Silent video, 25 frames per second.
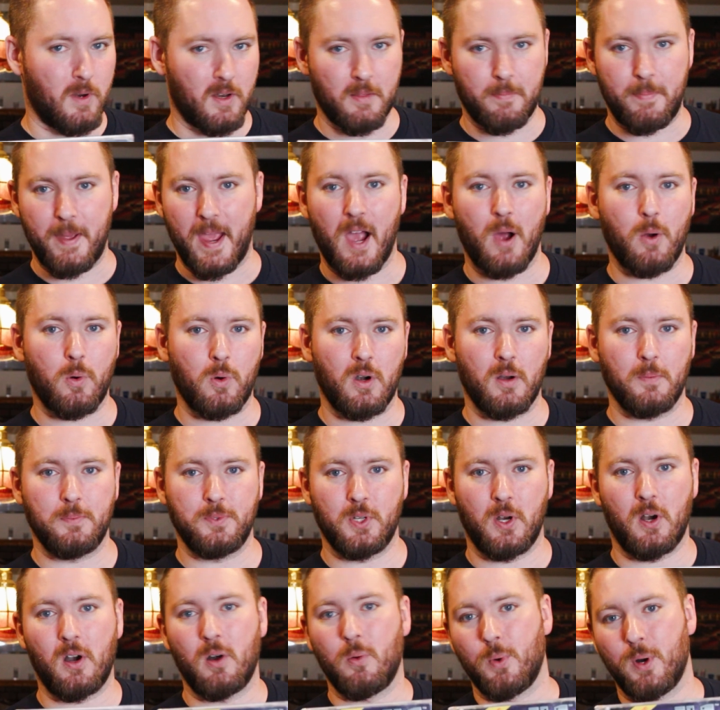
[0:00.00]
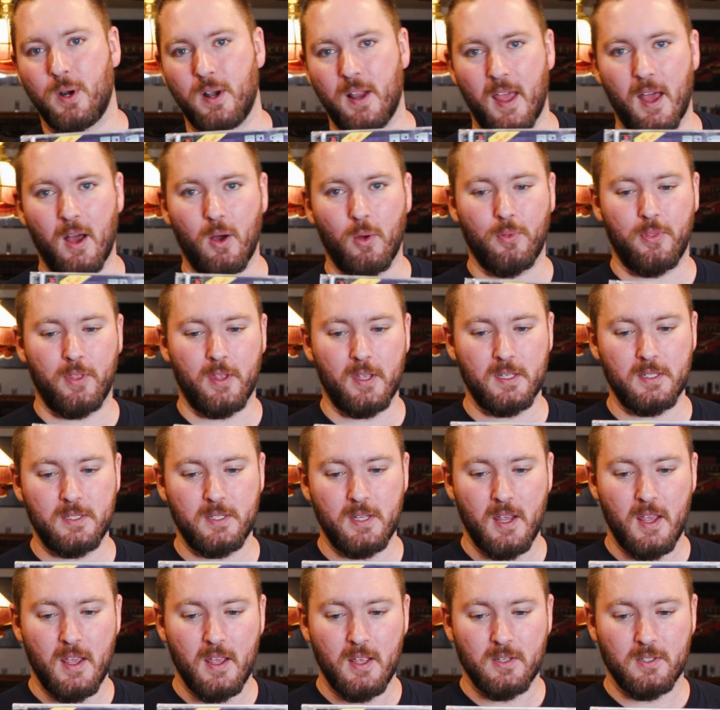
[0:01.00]
the power-ups are, where the health is,
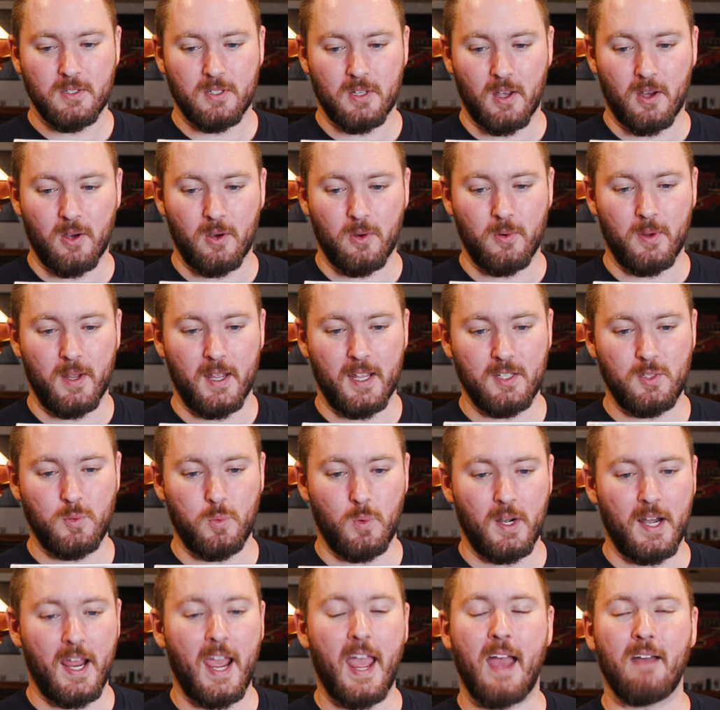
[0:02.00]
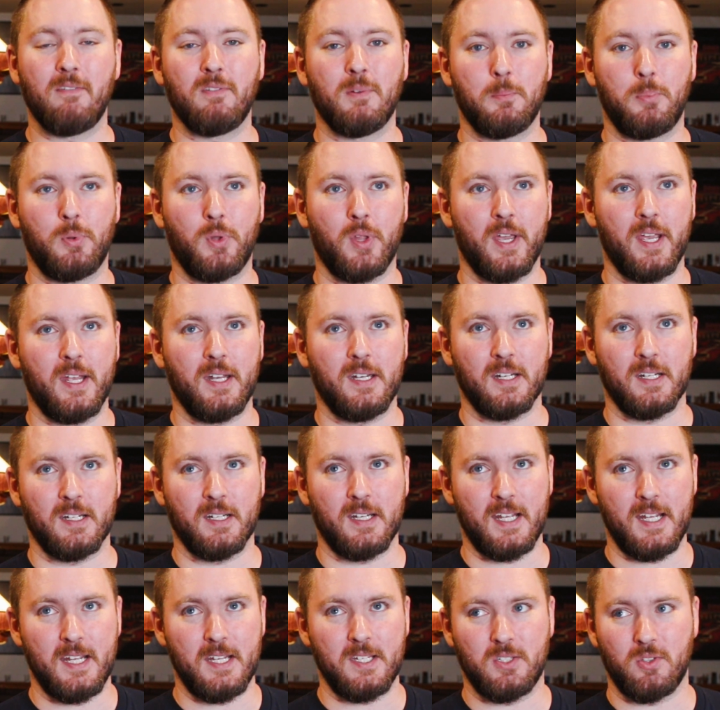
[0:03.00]
so it's one I haven't played in
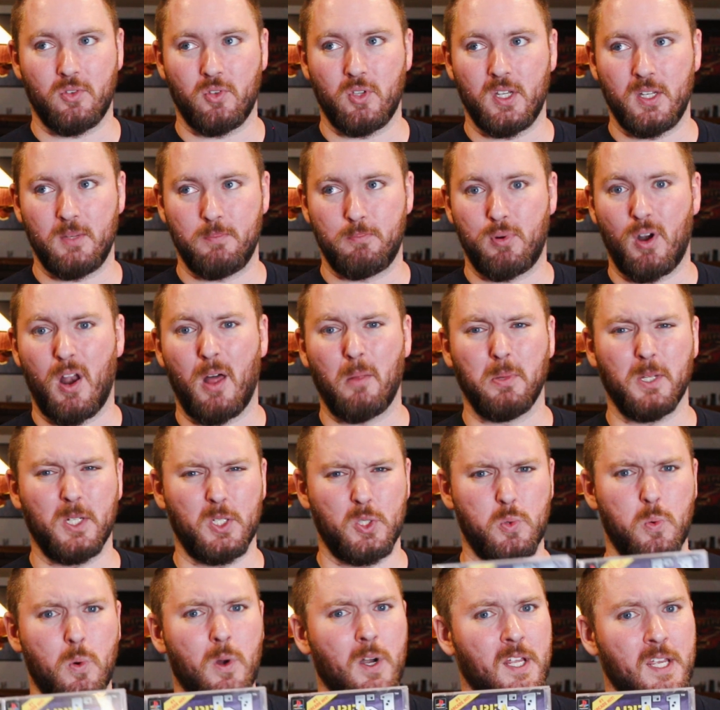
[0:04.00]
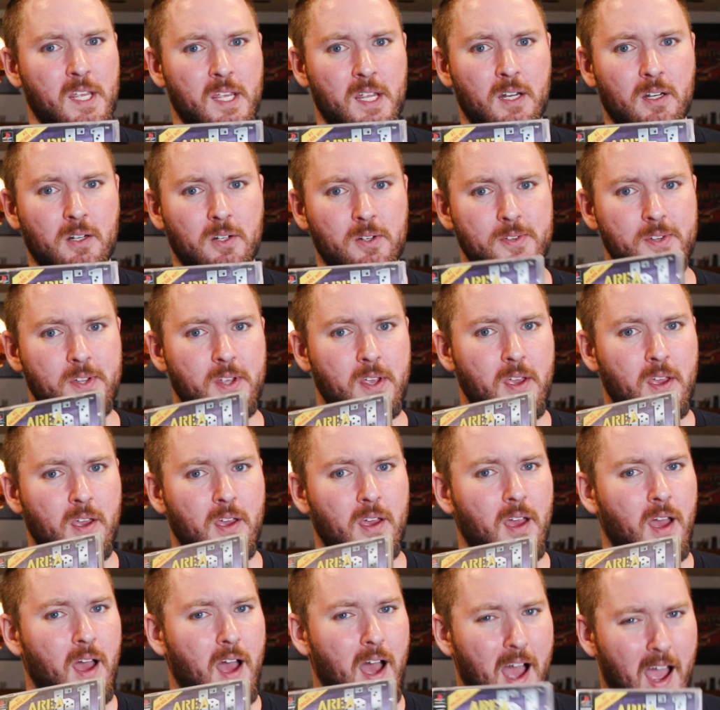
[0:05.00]
easily probably 20 years.
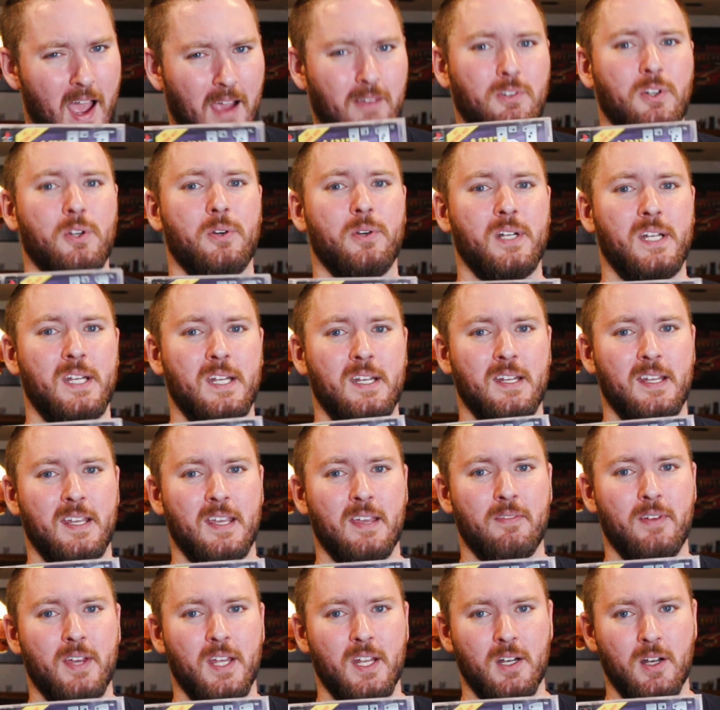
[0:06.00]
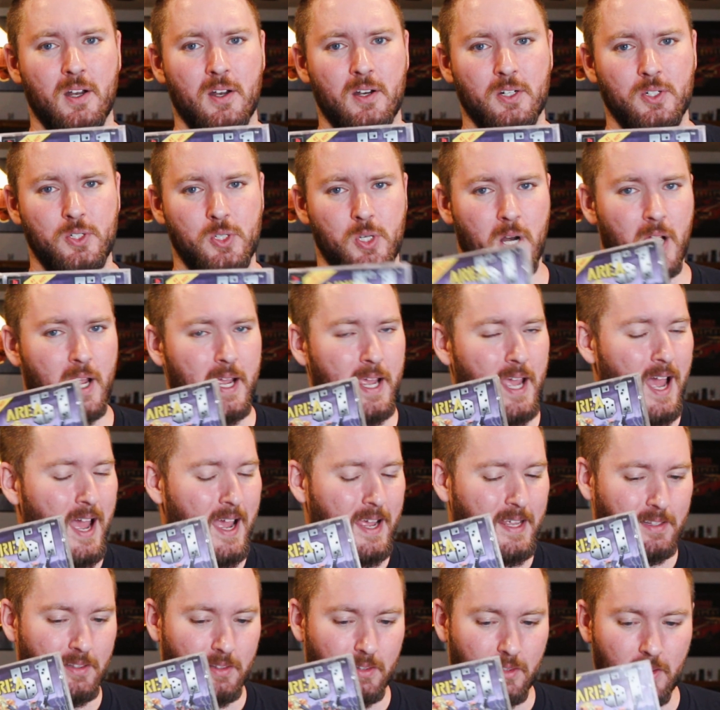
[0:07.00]
I really need to give it another try. I
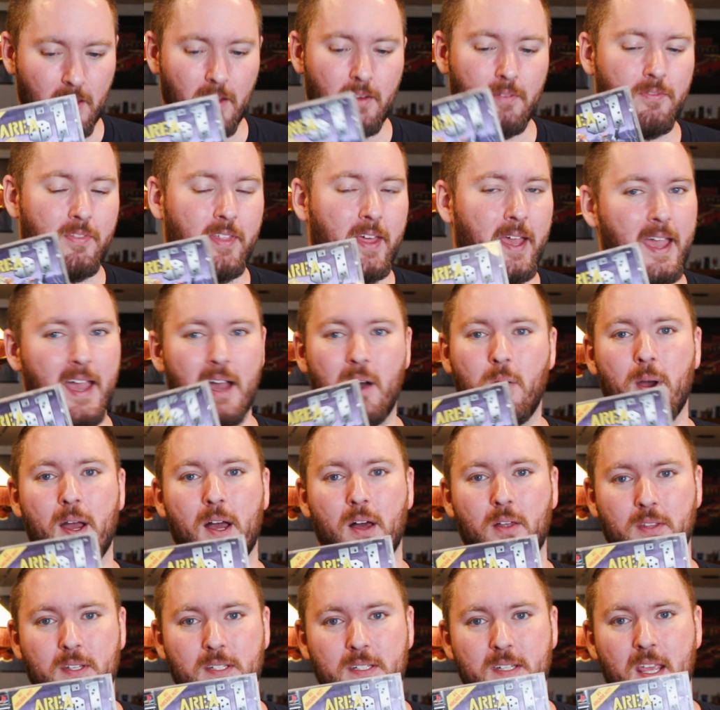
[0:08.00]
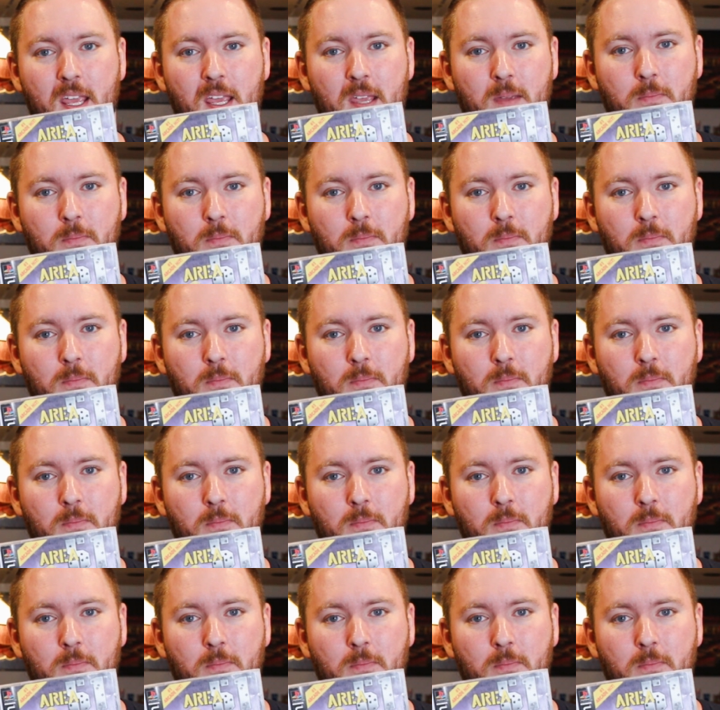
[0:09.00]
love the hell out of this game.